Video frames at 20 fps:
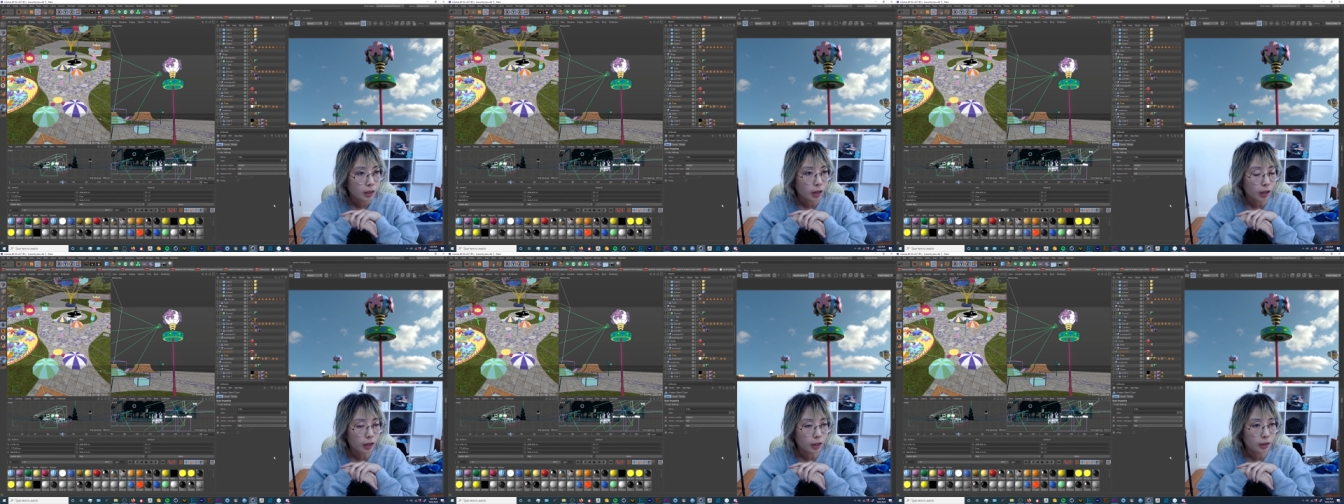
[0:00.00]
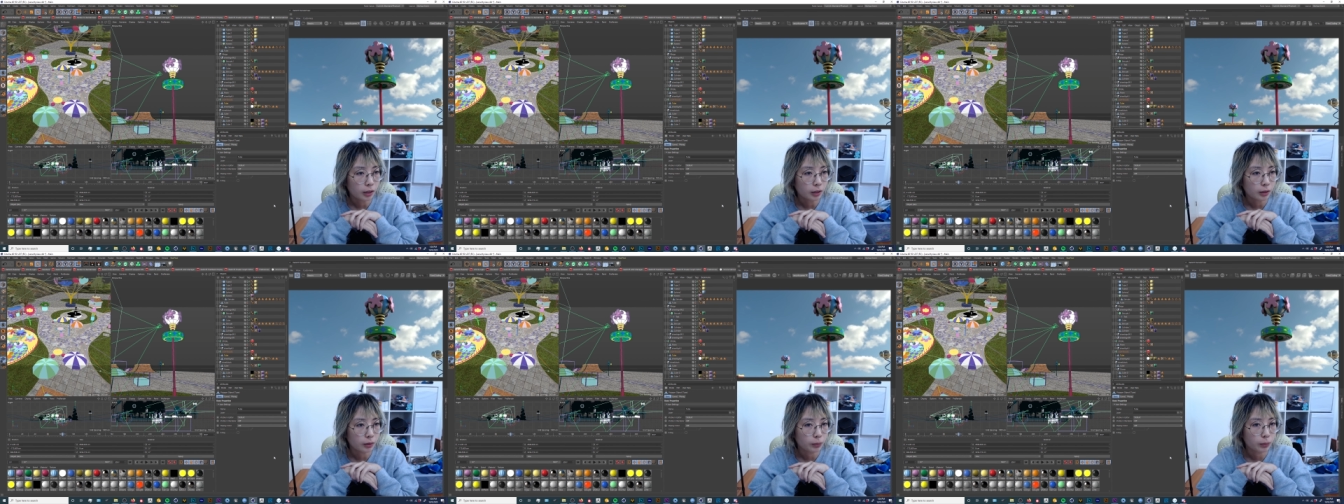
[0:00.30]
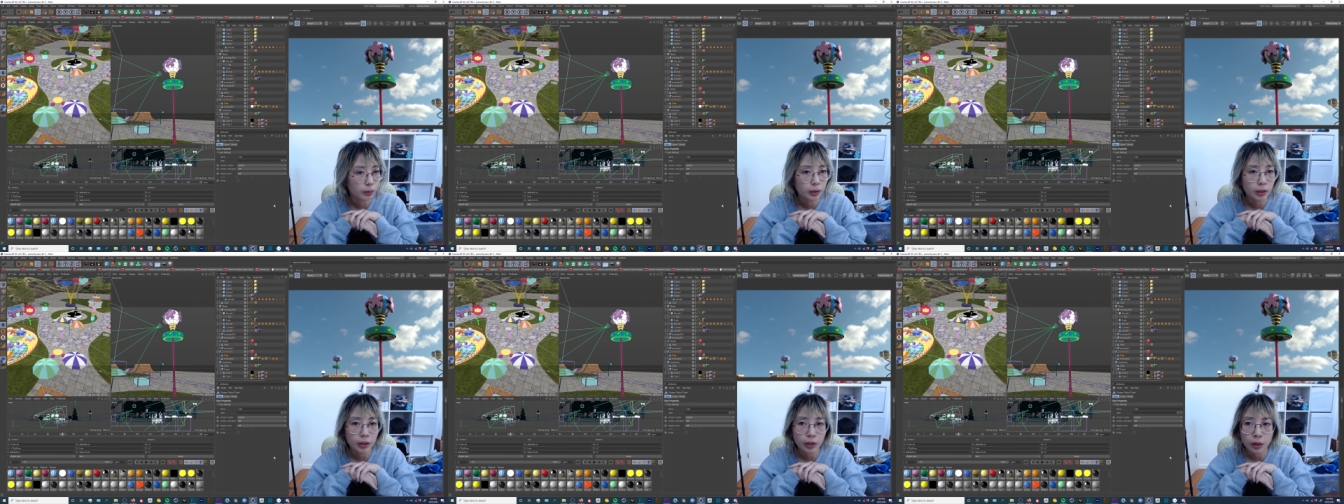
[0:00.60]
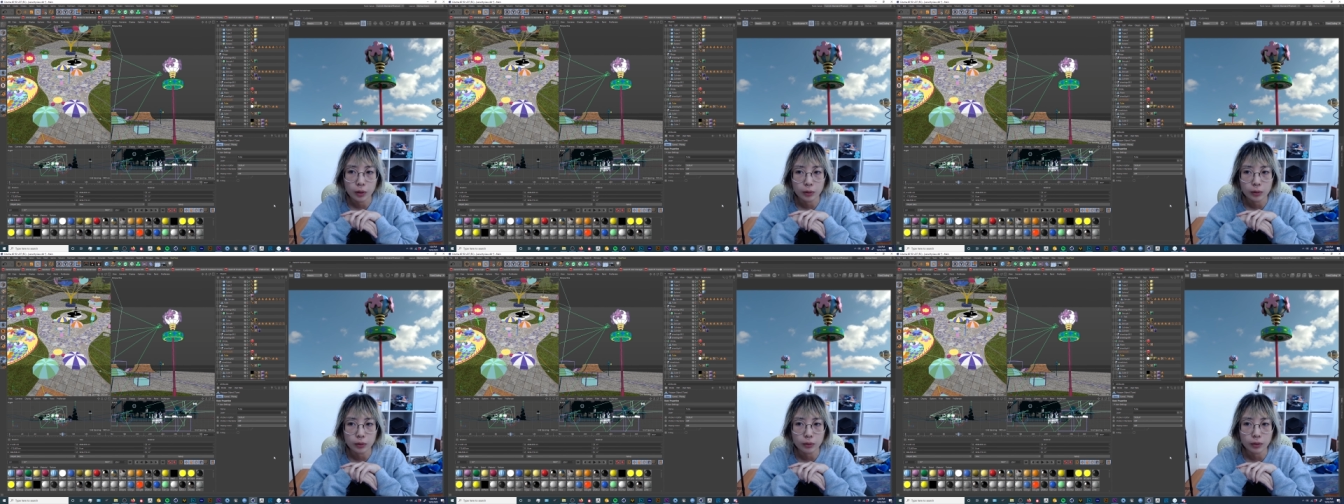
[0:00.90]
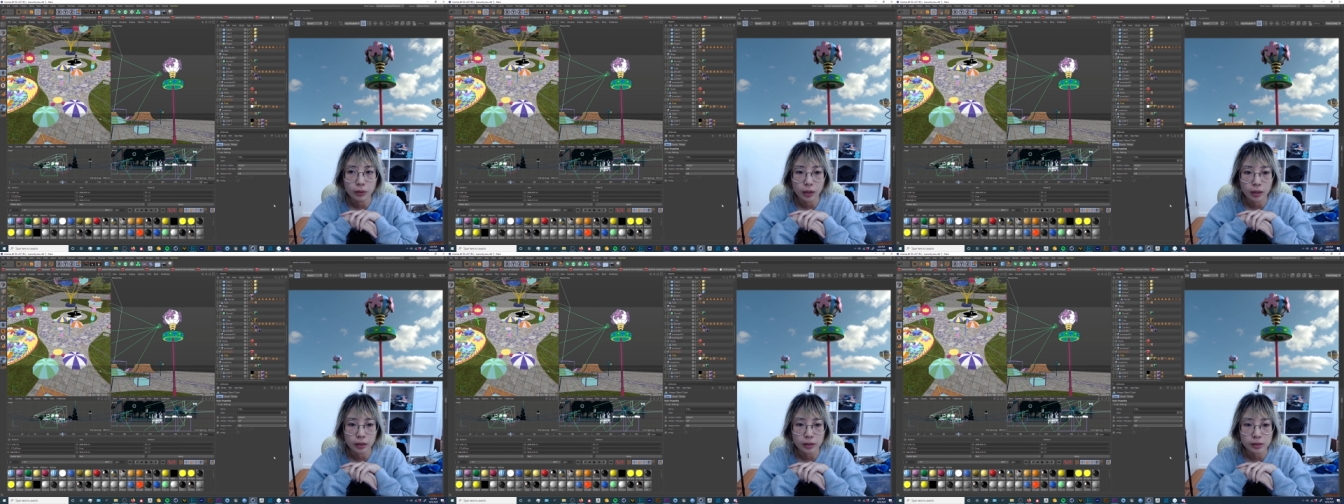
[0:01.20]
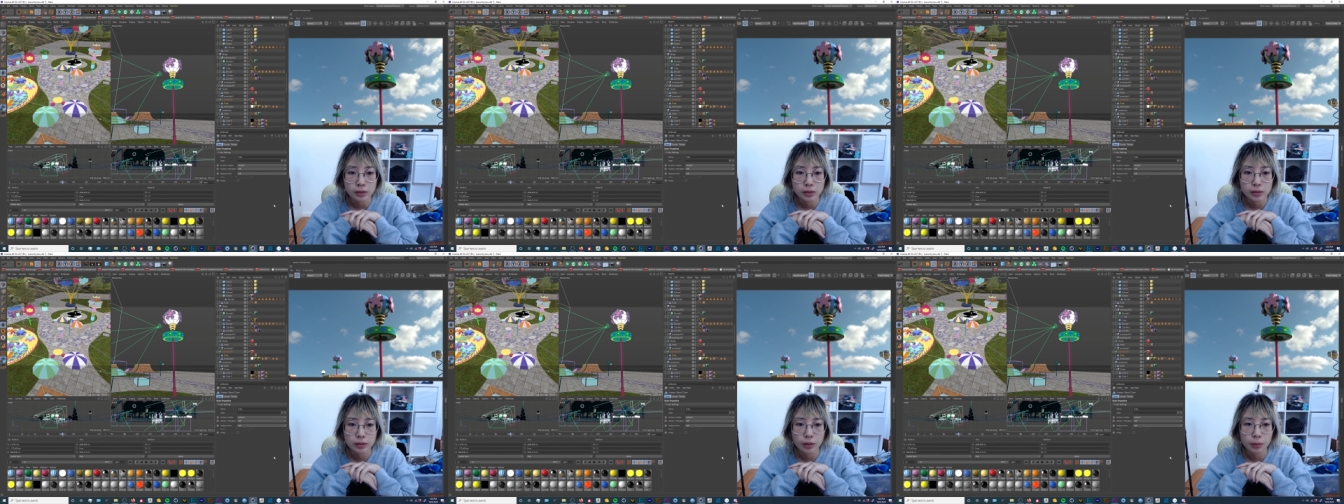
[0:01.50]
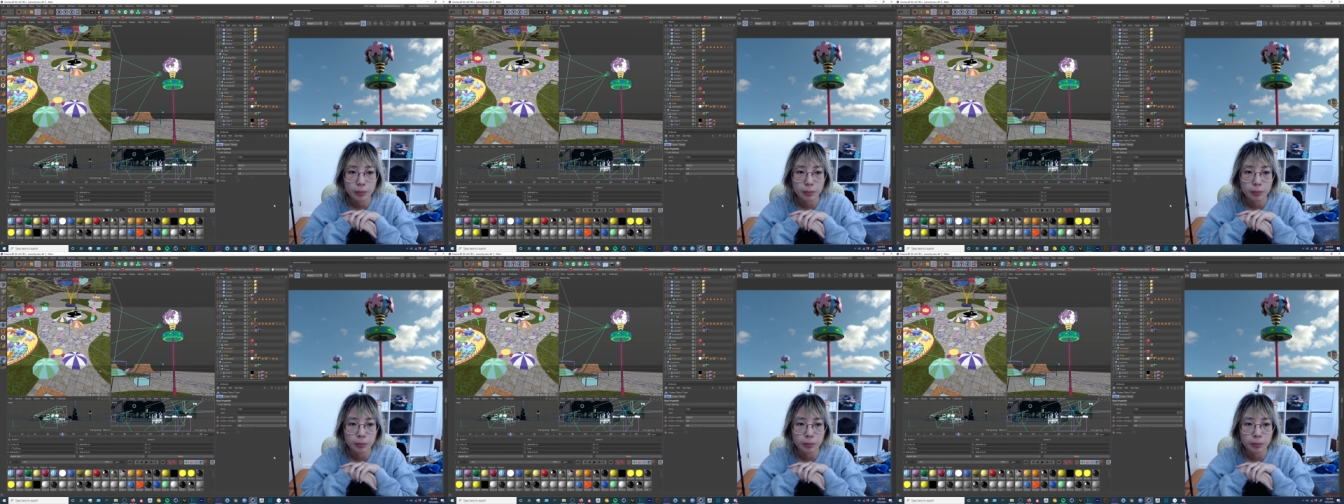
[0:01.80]
I really owe you guys
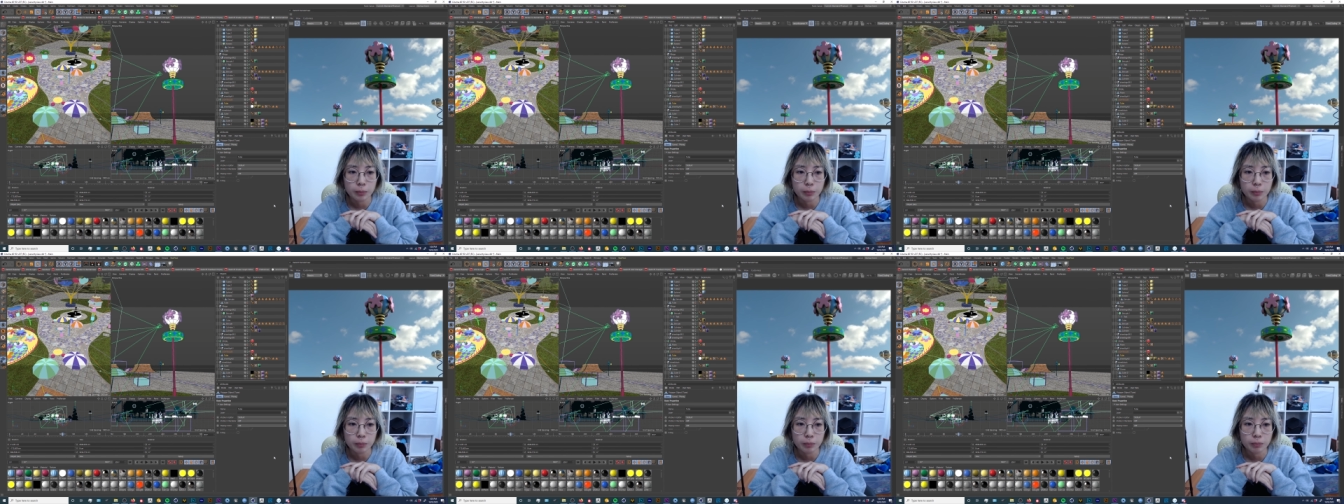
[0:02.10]
some